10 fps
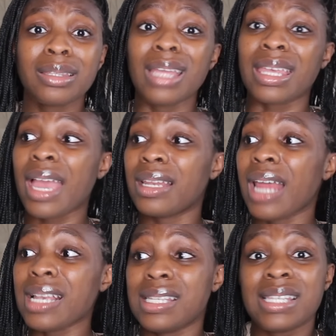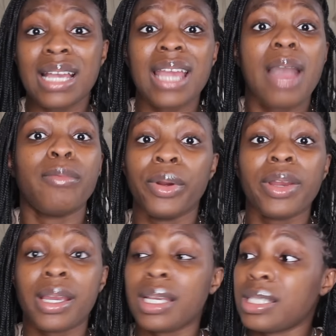Again, that's exactly how
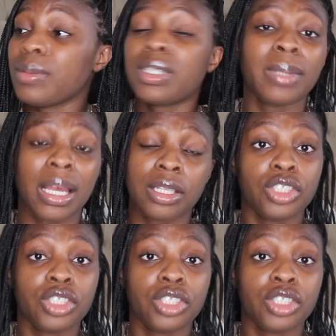Maria, it seems to be like